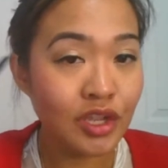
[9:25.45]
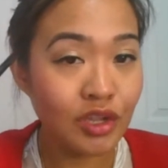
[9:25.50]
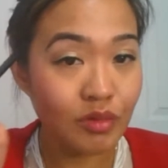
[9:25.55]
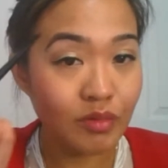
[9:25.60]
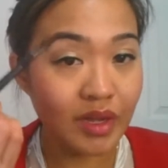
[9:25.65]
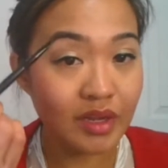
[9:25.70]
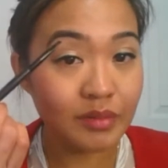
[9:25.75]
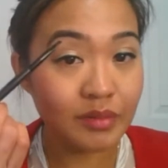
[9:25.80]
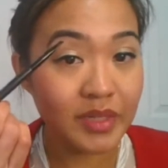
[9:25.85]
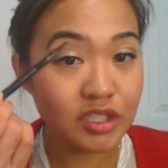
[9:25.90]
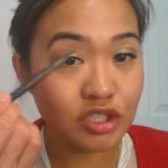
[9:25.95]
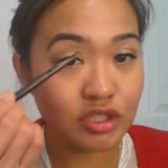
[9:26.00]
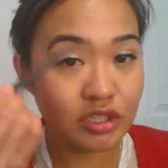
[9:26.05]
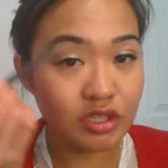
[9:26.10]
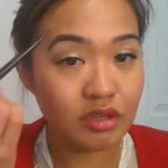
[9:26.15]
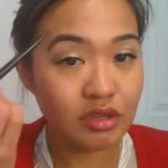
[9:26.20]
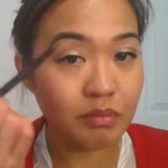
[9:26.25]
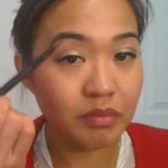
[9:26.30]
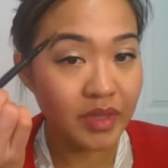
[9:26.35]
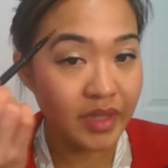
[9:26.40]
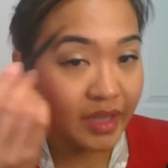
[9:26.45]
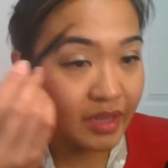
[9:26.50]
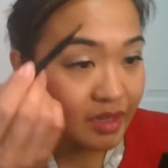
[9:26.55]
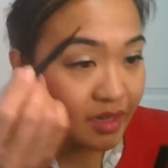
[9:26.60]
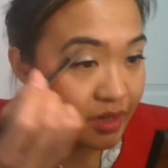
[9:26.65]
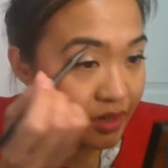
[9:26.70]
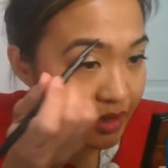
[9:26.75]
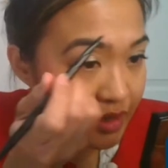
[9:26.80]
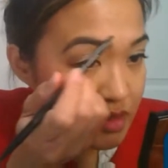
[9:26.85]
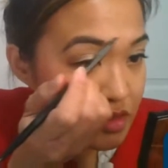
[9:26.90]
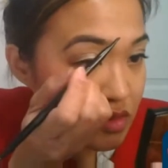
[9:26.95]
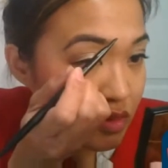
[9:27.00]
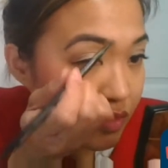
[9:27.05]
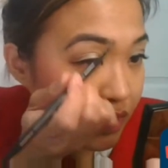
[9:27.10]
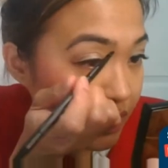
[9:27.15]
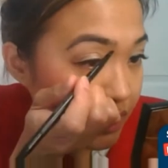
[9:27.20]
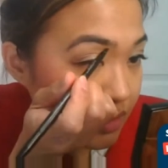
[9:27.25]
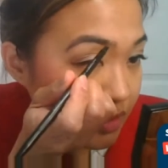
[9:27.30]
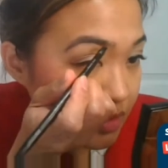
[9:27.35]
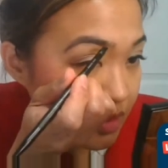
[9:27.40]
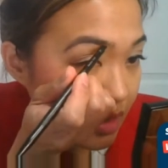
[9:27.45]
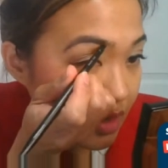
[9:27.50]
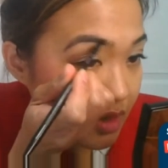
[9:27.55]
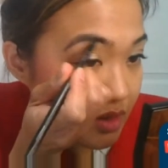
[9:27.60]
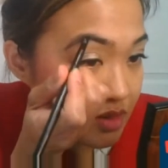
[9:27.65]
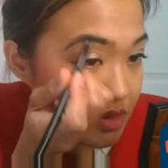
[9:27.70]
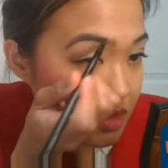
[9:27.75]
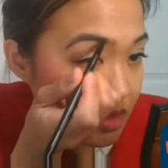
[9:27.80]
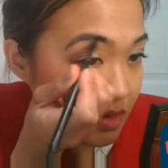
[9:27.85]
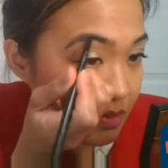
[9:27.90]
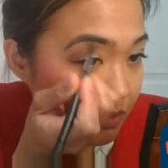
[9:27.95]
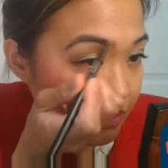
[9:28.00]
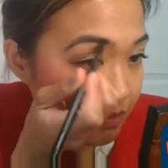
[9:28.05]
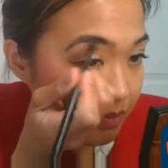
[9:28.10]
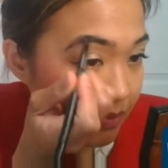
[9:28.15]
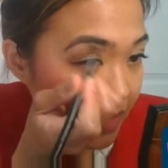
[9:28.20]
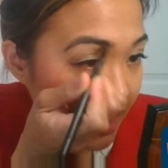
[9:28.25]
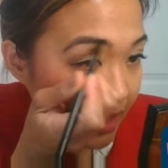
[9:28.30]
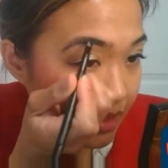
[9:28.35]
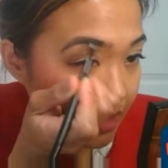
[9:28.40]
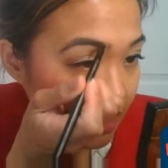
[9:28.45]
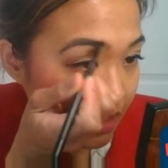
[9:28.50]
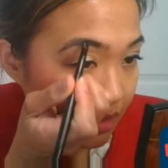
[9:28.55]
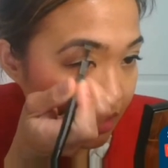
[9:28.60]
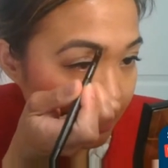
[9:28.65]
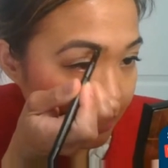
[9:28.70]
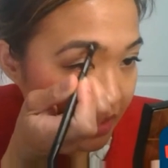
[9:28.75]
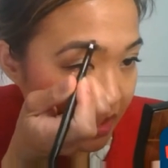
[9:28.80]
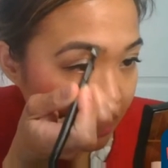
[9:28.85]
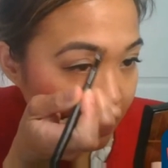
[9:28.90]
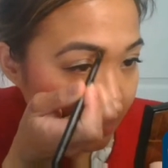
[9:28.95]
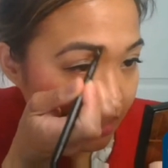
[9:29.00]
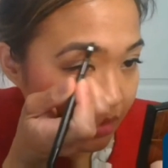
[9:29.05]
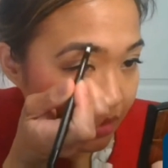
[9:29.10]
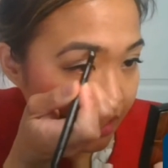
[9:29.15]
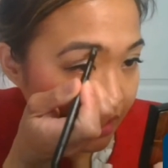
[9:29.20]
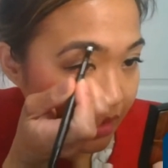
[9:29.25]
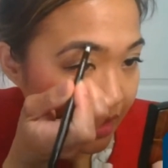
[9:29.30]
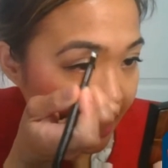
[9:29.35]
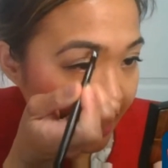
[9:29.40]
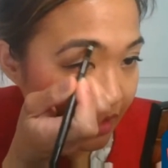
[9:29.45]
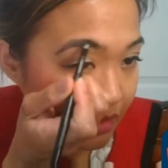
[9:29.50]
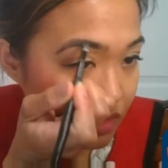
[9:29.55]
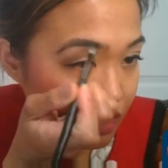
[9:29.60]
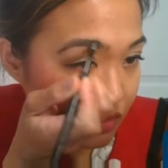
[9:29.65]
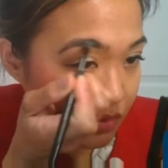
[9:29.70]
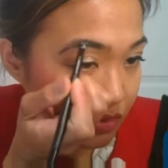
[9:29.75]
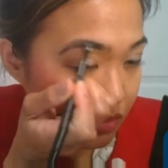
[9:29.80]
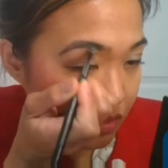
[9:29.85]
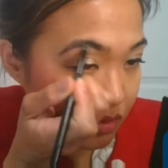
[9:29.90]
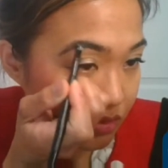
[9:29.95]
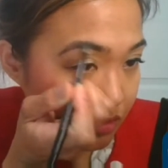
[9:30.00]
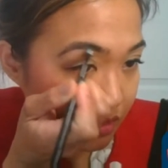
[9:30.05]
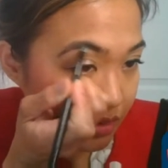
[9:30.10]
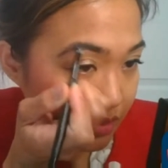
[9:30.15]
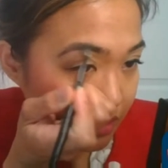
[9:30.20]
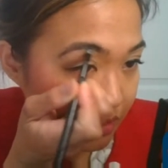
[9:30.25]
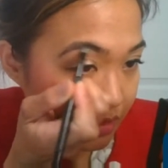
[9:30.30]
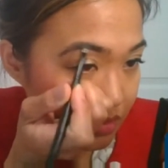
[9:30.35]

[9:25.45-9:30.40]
You want to make sure you blend it in so it does make it appear natural.